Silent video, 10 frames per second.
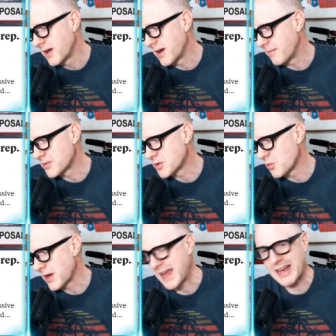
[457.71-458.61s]
Um, so
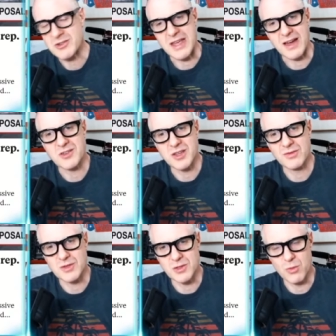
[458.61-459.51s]
what actually, how
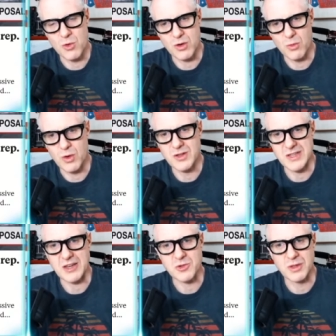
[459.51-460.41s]
safe is the water? What is
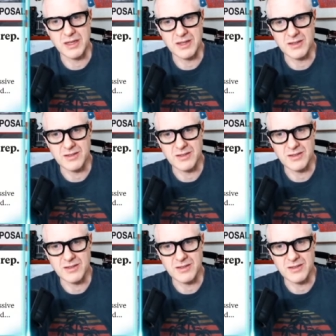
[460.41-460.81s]
actually in it?